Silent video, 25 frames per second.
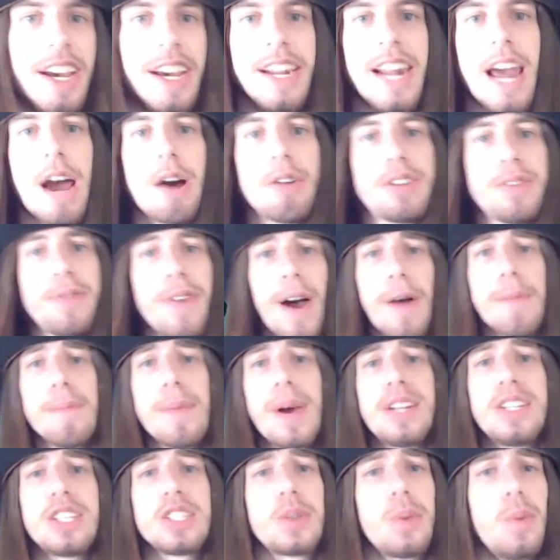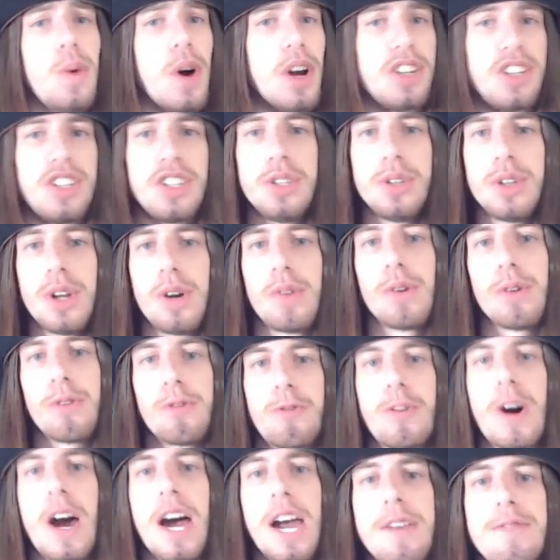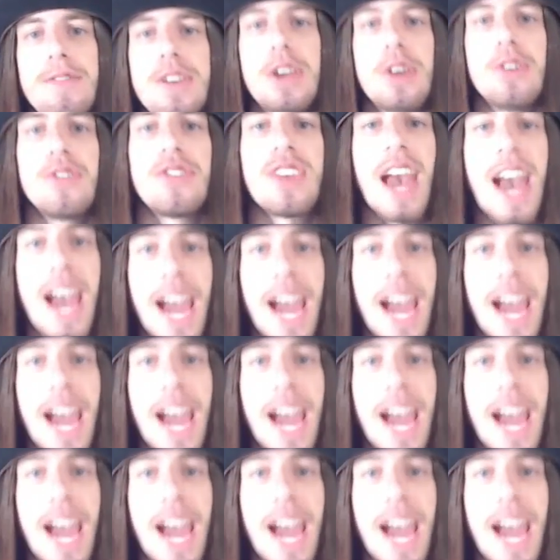Now, developed by just one dude over 5 years,